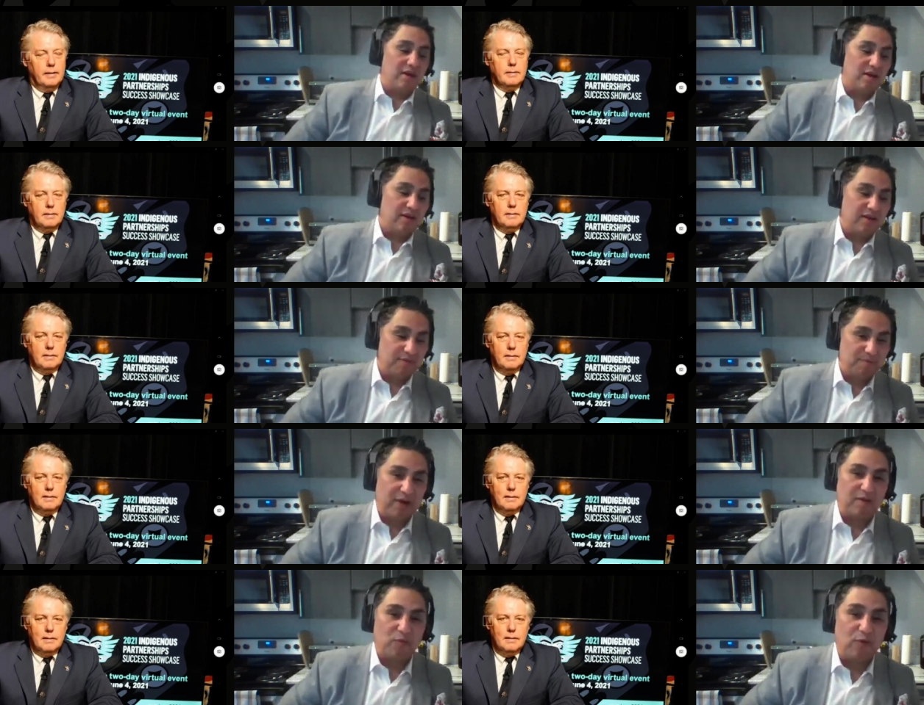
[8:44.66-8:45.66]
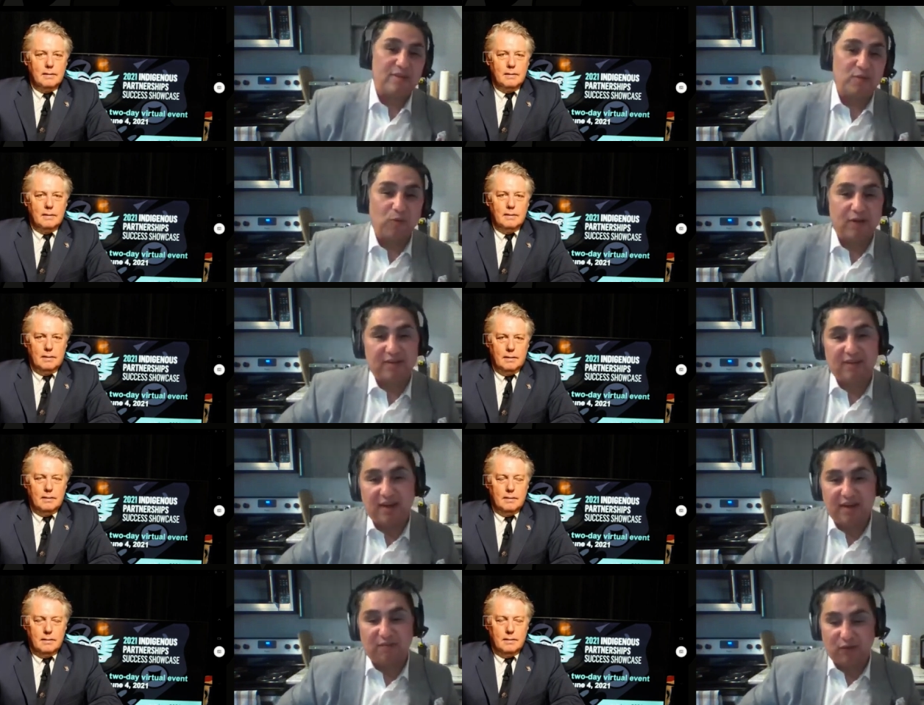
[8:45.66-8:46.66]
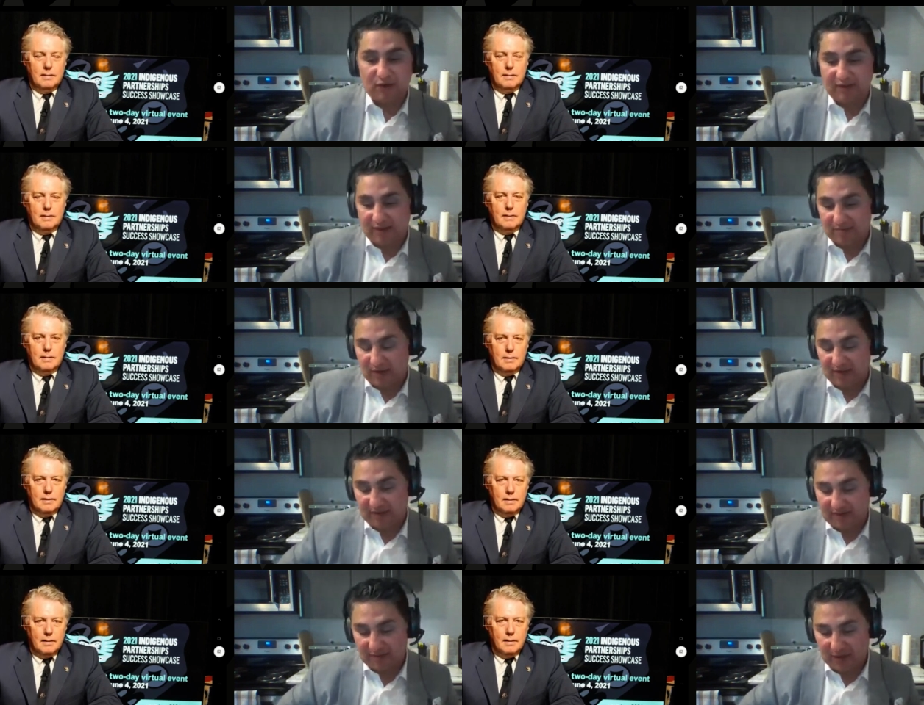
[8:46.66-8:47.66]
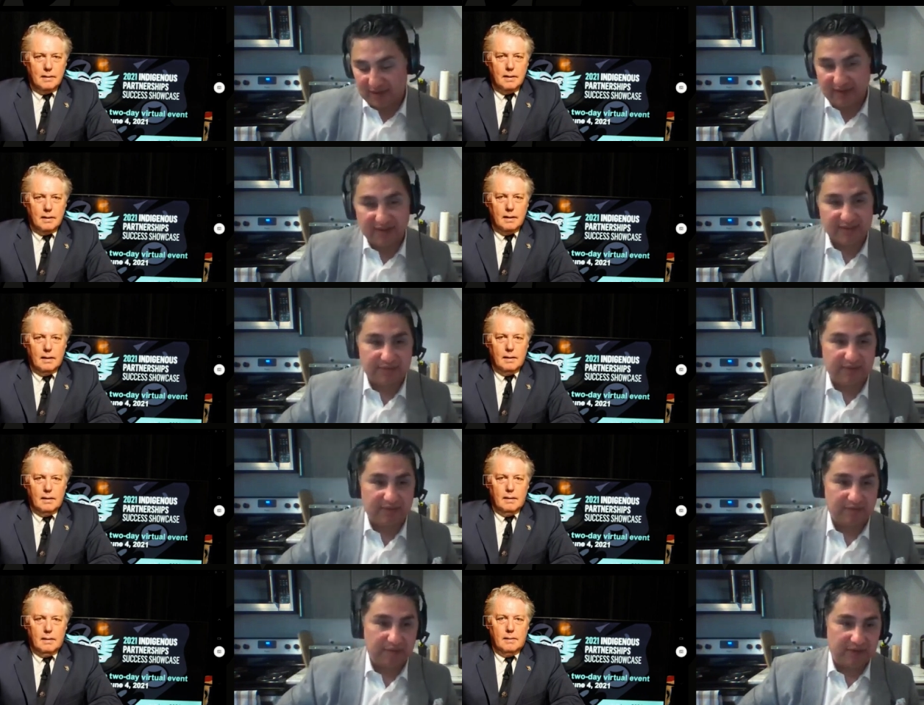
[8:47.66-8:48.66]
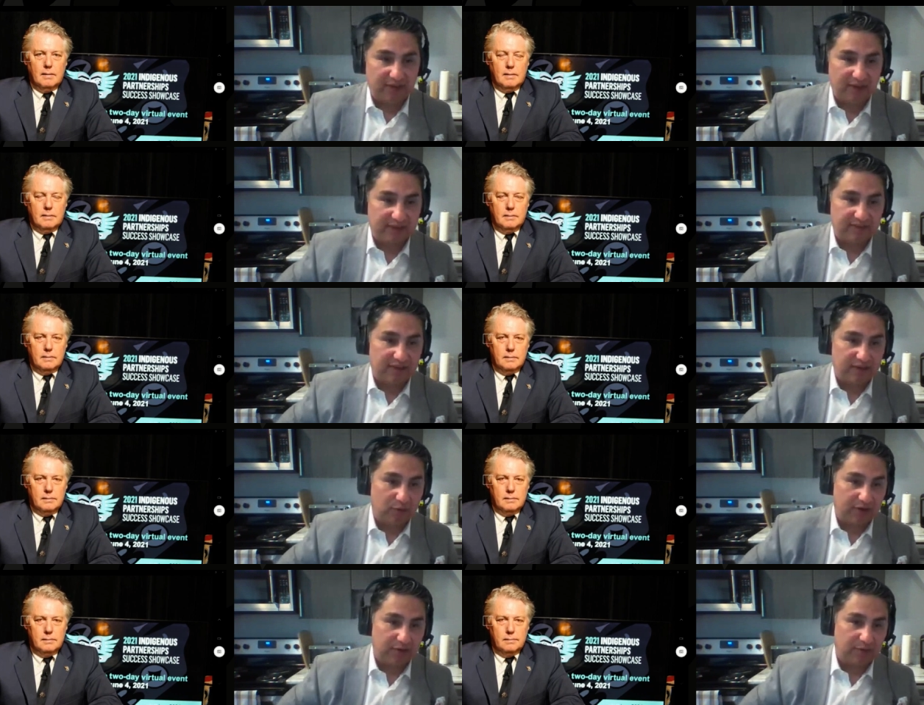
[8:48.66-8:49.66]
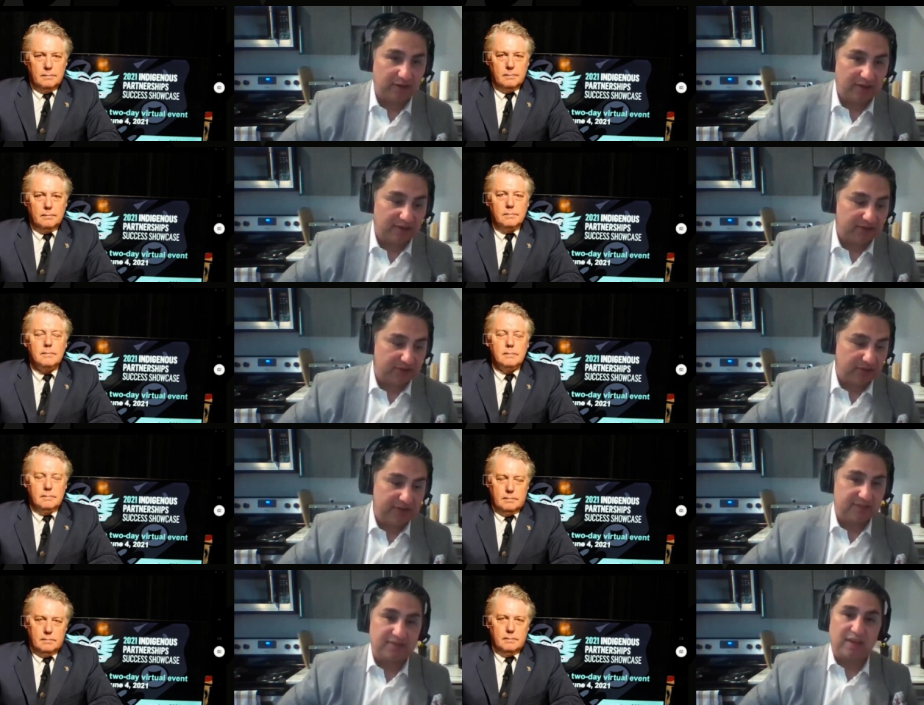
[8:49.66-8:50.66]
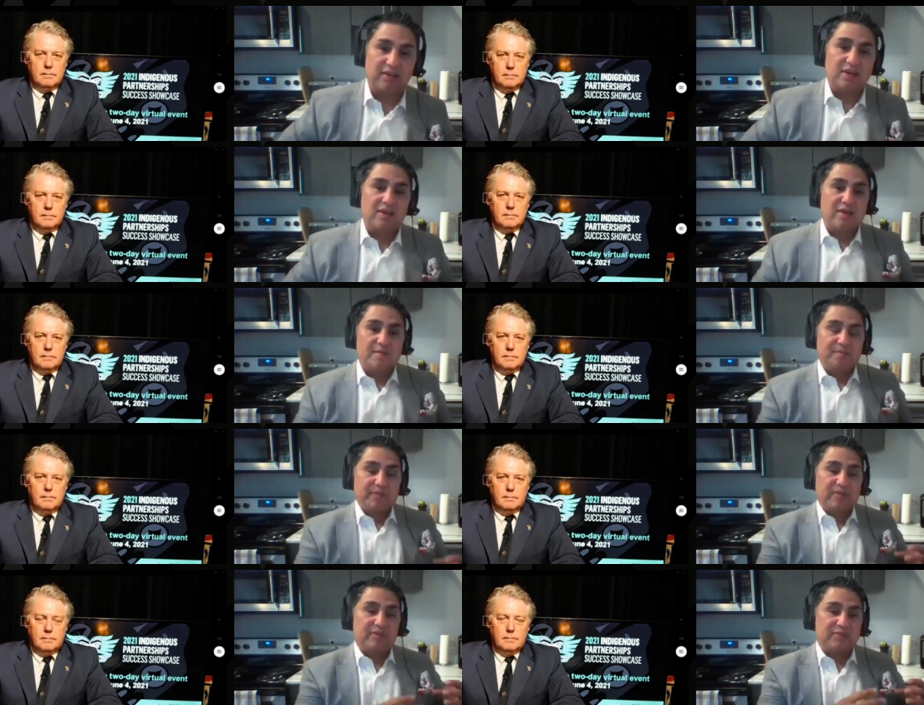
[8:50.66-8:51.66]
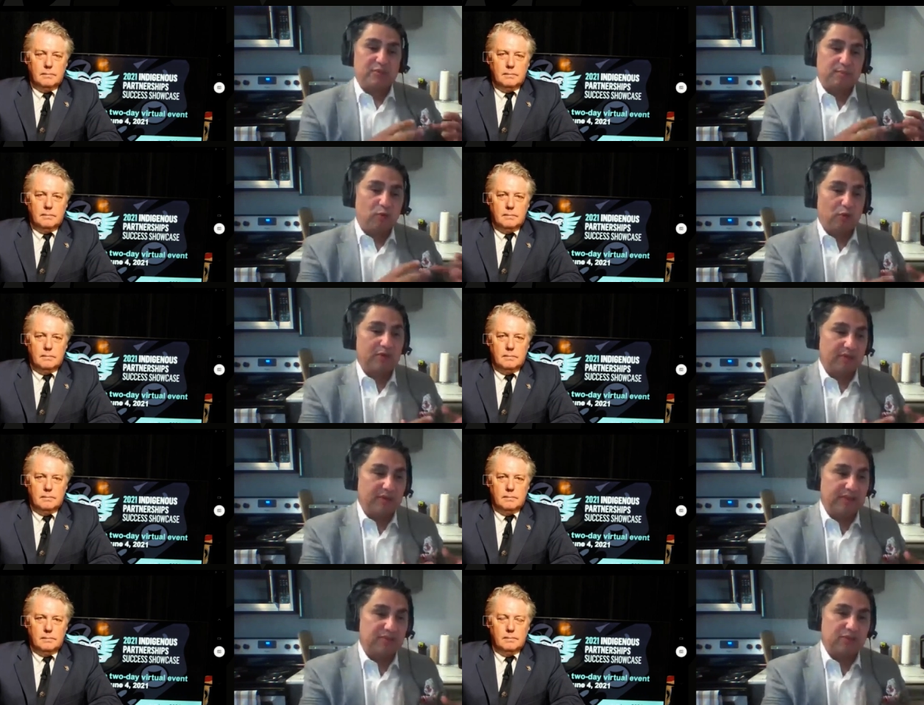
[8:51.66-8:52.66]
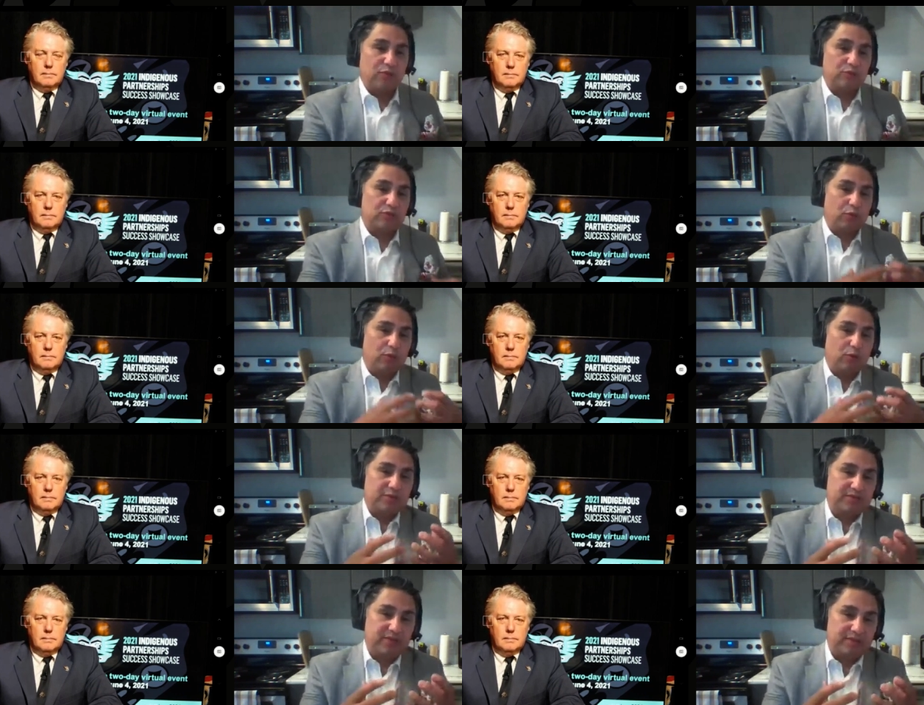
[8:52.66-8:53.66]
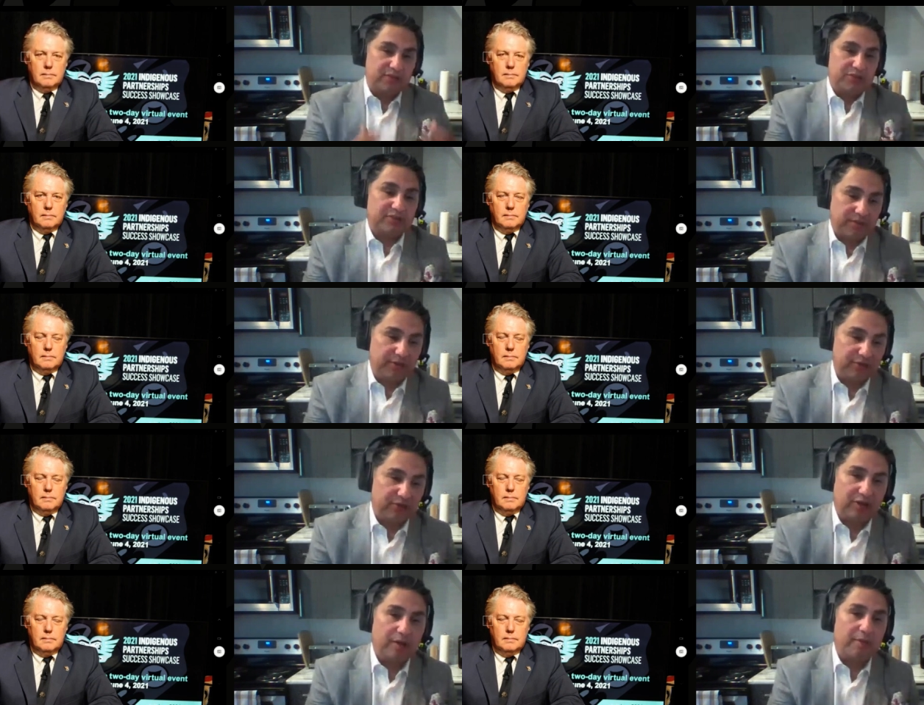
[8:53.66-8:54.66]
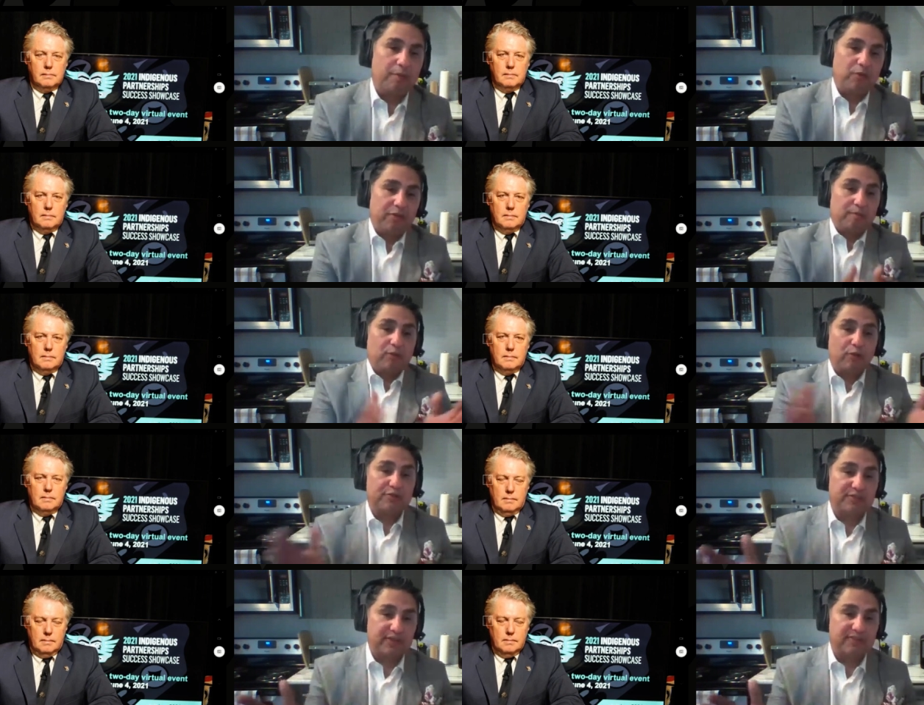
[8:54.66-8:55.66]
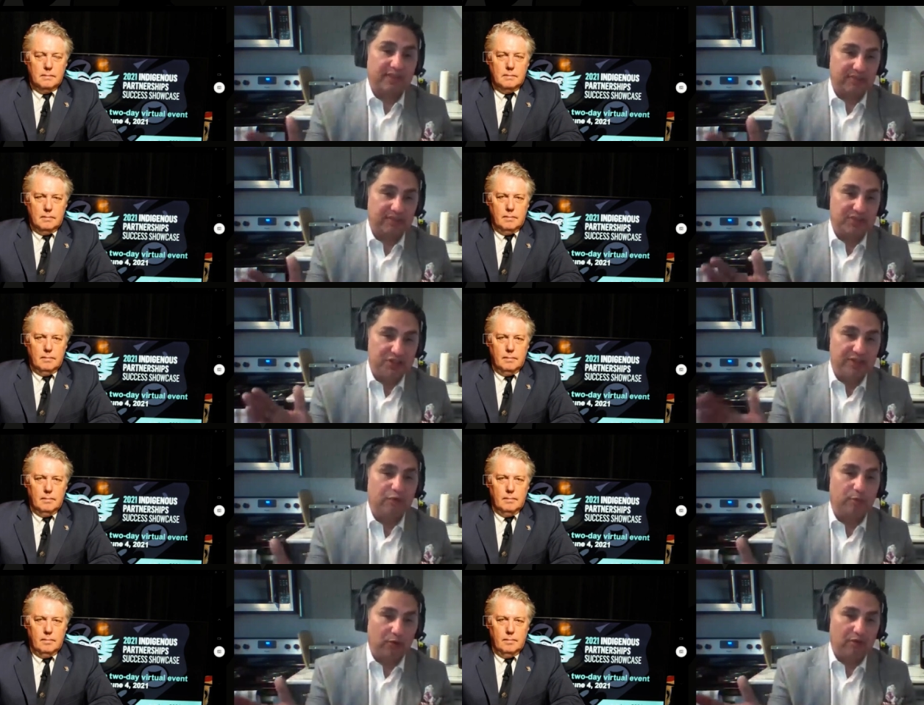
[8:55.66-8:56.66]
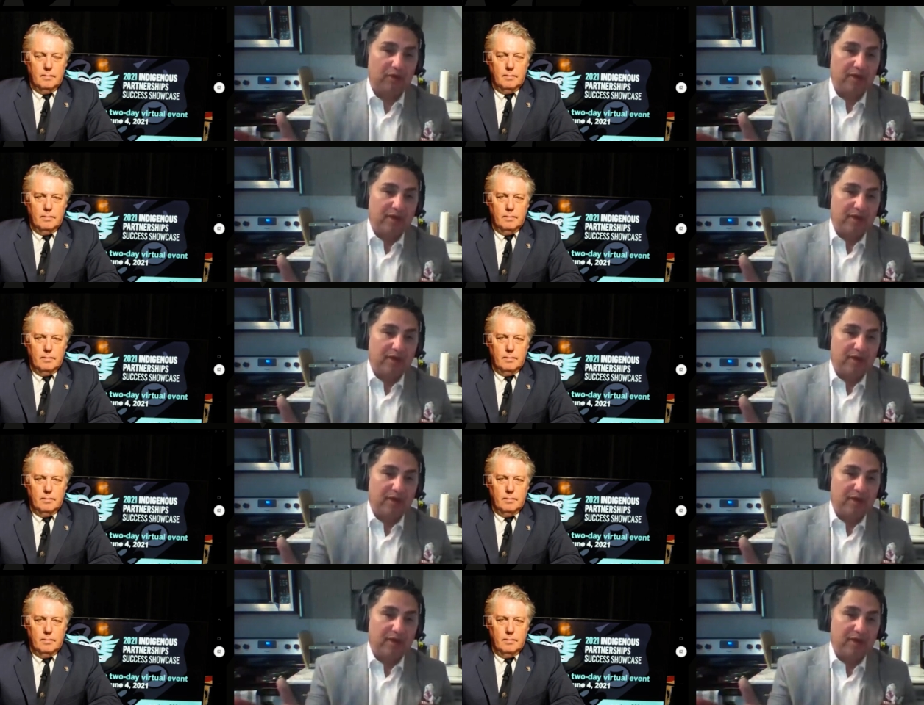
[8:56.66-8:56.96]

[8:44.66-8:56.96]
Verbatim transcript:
Speaker 1: uh, but what what I've learned in my my days of being elected and working with industry is that the support needs to go towards the Indigenous communities to come up with a process that's achievable.